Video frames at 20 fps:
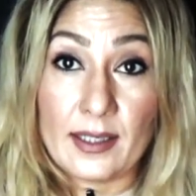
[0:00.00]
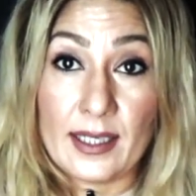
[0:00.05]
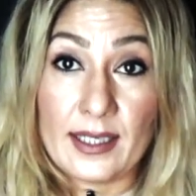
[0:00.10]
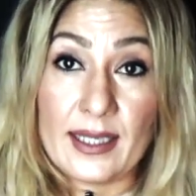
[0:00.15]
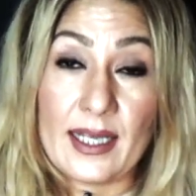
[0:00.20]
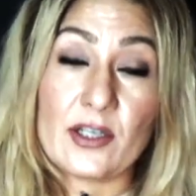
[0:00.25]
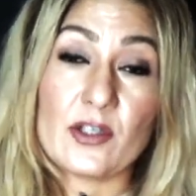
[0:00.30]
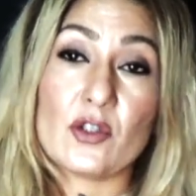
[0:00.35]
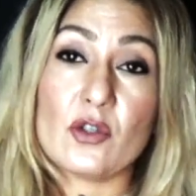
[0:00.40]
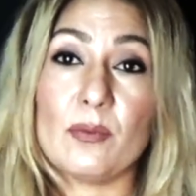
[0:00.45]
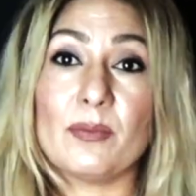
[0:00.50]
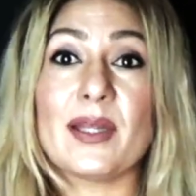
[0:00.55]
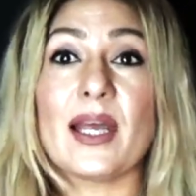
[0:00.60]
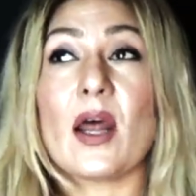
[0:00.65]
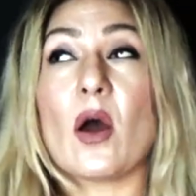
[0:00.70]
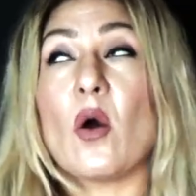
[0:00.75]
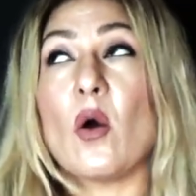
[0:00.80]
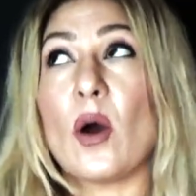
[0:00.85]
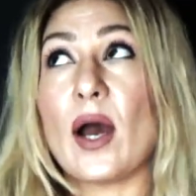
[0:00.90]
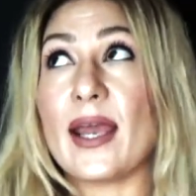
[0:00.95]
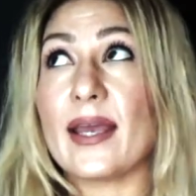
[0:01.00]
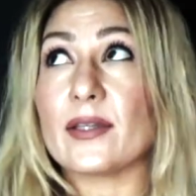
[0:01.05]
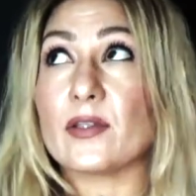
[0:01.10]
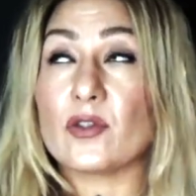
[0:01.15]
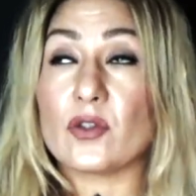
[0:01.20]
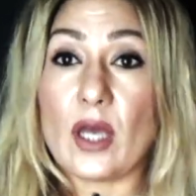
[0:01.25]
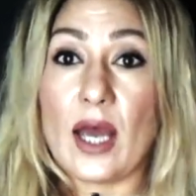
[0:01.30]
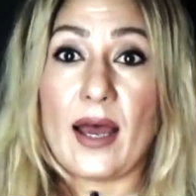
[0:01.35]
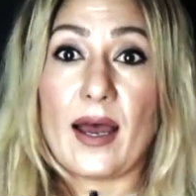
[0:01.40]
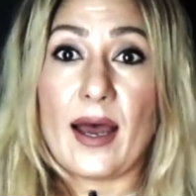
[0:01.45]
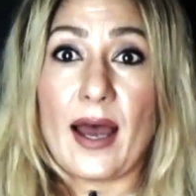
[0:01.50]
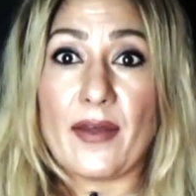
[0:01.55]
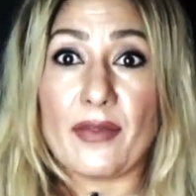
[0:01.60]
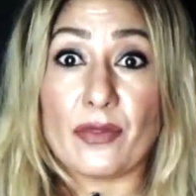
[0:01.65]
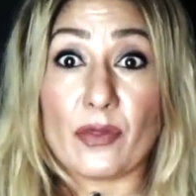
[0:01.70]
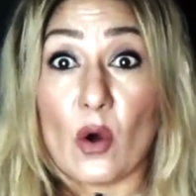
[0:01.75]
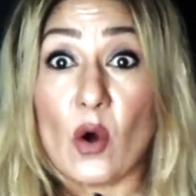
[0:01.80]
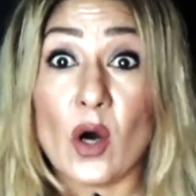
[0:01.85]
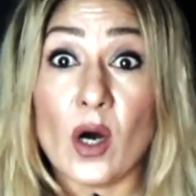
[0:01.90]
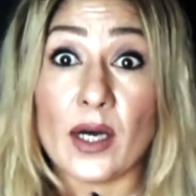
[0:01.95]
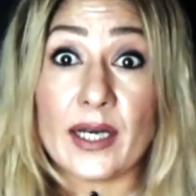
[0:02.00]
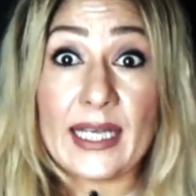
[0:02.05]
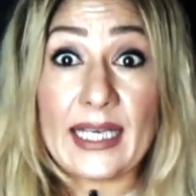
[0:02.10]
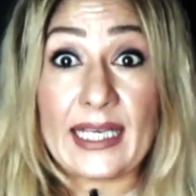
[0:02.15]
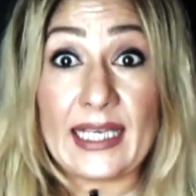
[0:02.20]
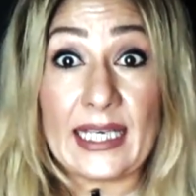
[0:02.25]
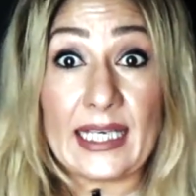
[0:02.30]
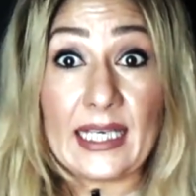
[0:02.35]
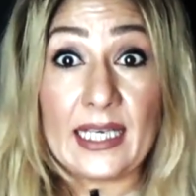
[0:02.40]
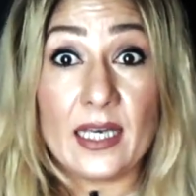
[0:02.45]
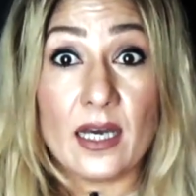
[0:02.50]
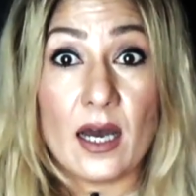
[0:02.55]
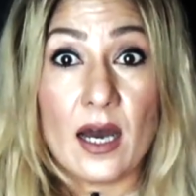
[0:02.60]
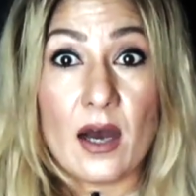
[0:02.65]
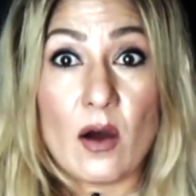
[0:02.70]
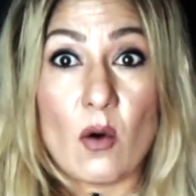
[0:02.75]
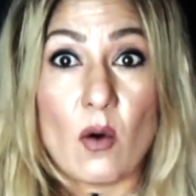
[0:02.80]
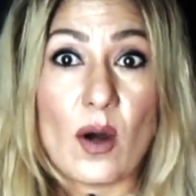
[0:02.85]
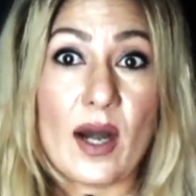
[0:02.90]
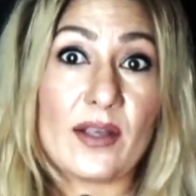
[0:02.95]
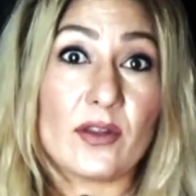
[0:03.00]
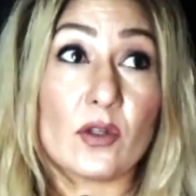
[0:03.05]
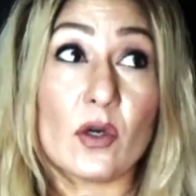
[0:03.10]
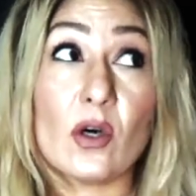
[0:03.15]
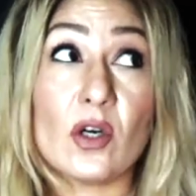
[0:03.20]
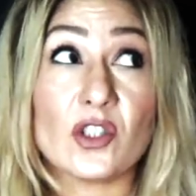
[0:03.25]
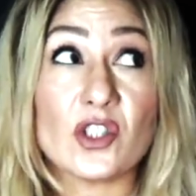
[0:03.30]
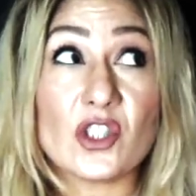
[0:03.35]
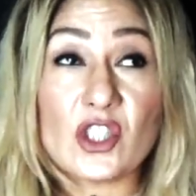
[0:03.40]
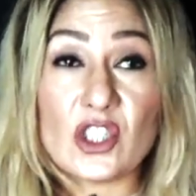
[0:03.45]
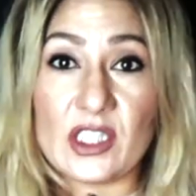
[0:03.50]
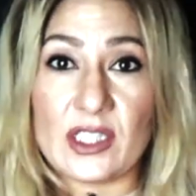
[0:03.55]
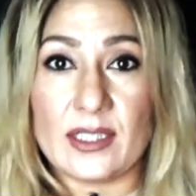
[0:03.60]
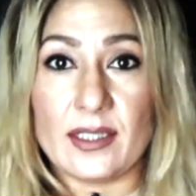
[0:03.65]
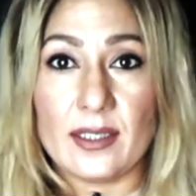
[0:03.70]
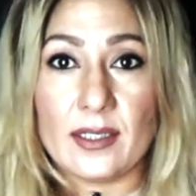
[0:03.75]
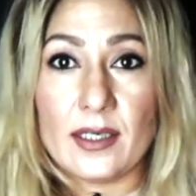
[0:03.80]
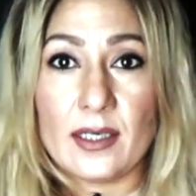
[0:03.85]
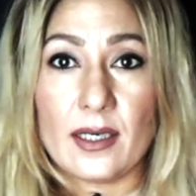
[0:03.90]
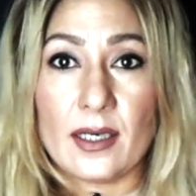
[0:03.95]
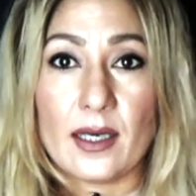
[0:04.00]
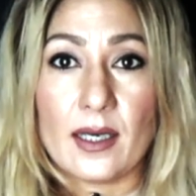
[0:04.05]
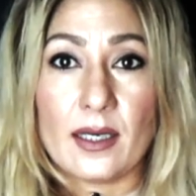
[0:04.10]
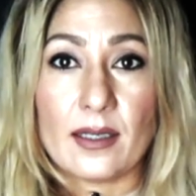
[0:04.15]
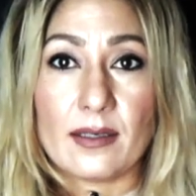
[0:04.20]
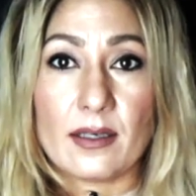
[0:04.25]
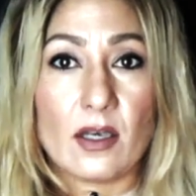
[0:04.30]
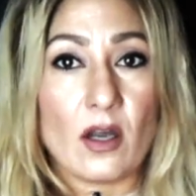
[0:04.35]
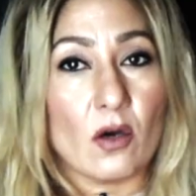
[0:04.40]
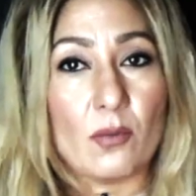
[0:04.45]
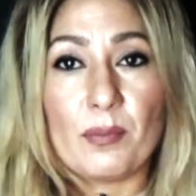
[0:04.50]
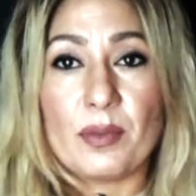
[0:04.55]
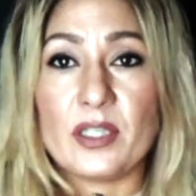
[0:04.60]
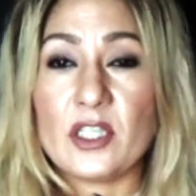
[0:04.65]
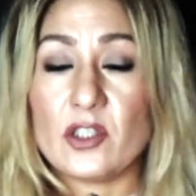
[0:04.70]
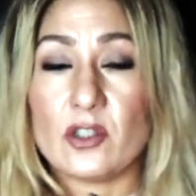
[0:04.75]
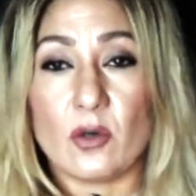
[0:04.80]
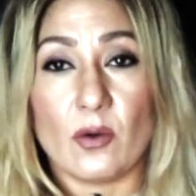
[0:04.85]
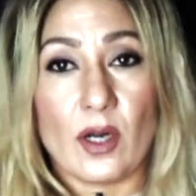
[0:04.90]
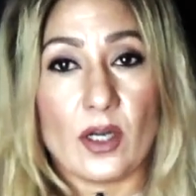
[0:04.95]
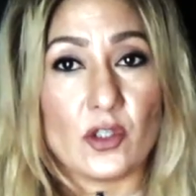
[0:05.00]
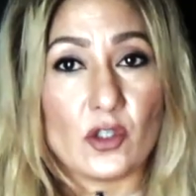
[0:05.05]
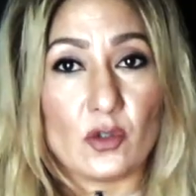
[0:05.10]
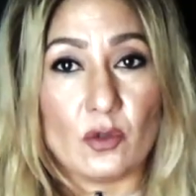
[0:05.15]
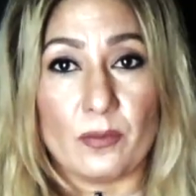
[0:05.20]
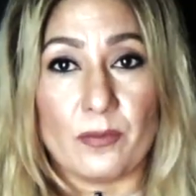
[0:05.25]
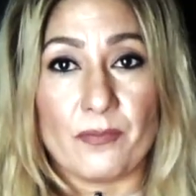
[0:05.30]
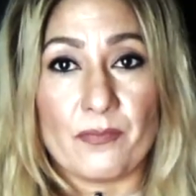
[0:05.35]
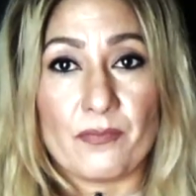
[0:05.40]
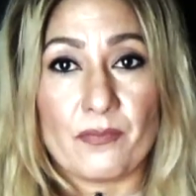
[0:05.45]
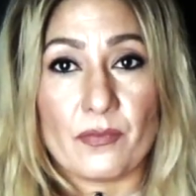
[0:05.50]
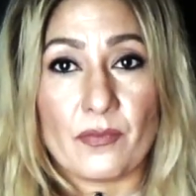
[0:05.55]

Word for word: They assume that, oh, I, I thought he, or I thought she. No, please don't assume.